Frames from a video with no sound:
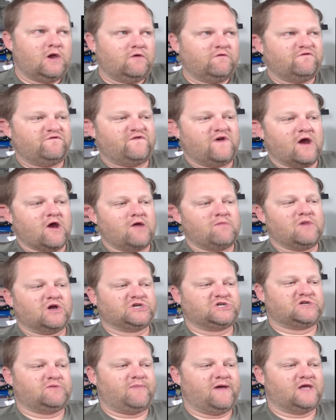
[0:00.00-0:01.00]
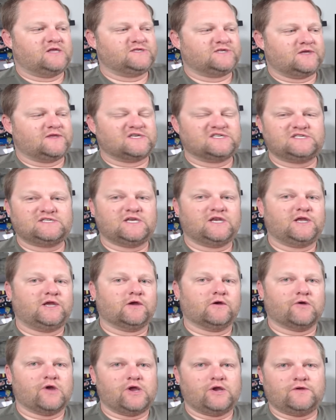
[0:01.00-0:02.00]
very much depends on the city
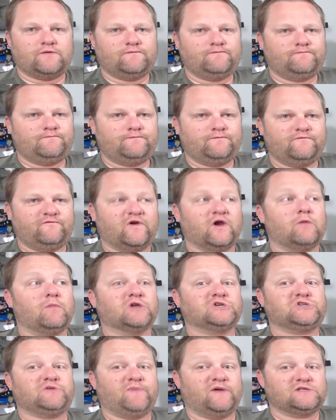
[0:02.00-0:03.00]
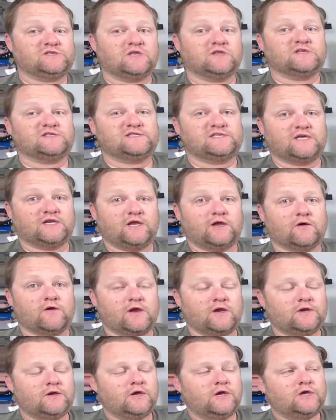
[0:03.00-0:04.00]
you're in very much depends on the city you're in.